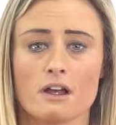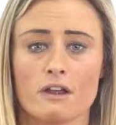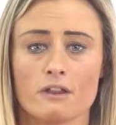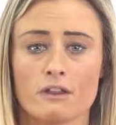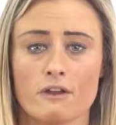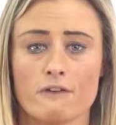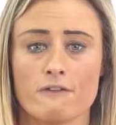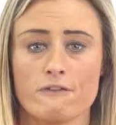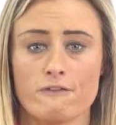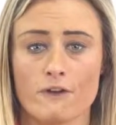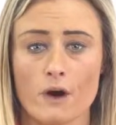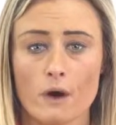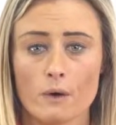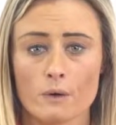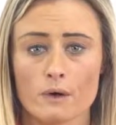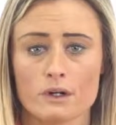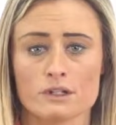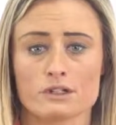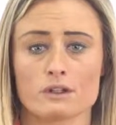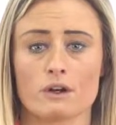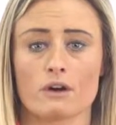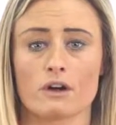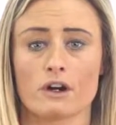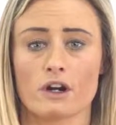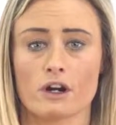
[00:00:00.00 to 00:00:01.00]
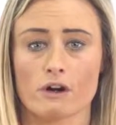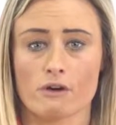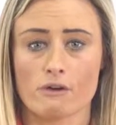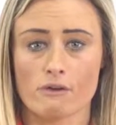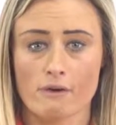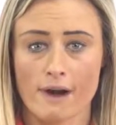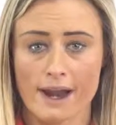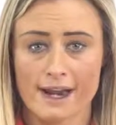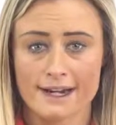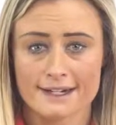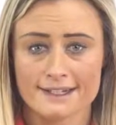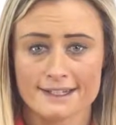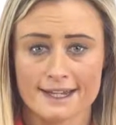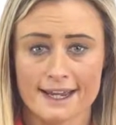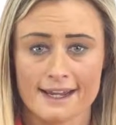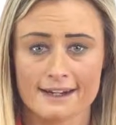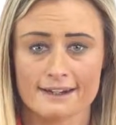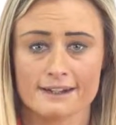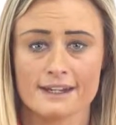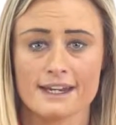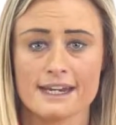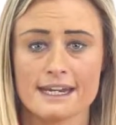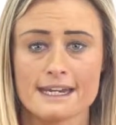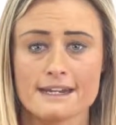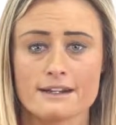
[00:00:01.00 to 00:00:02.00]
the focus on correct
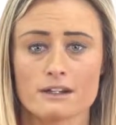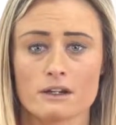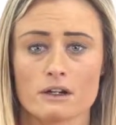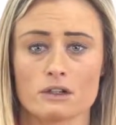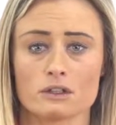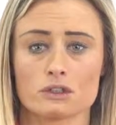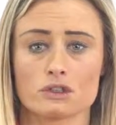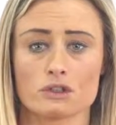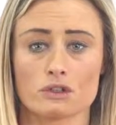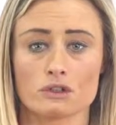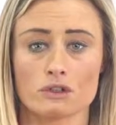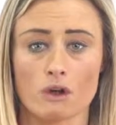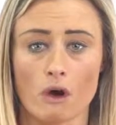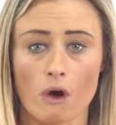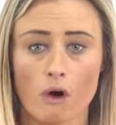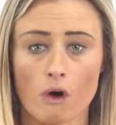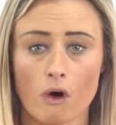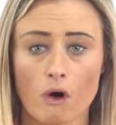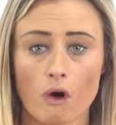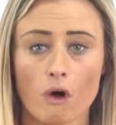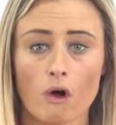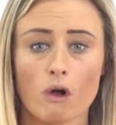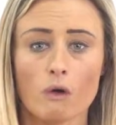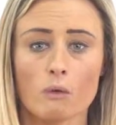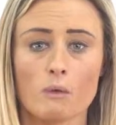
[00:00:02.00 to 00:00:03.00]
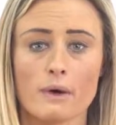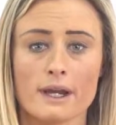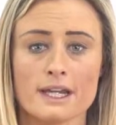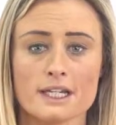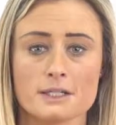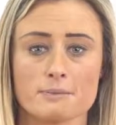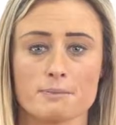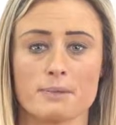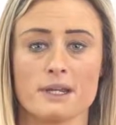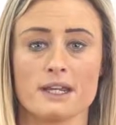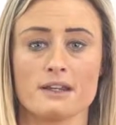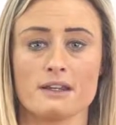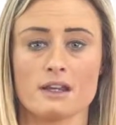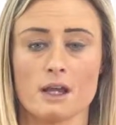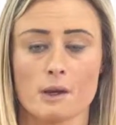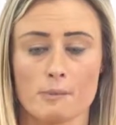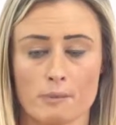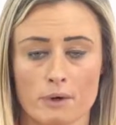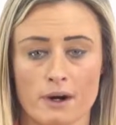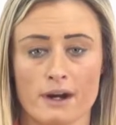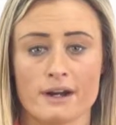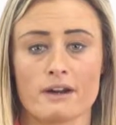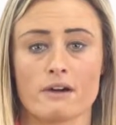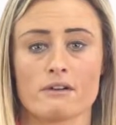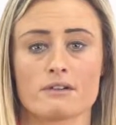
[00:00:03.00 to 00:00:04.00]
technique should always be a
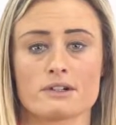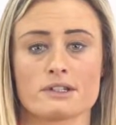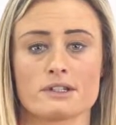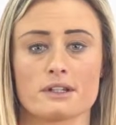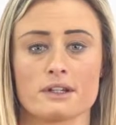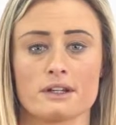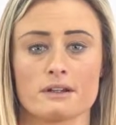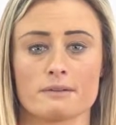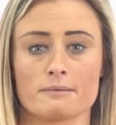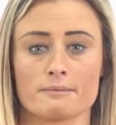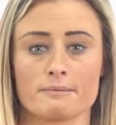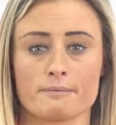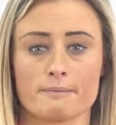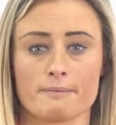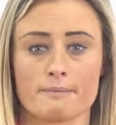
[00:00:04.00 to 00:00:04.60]
priority.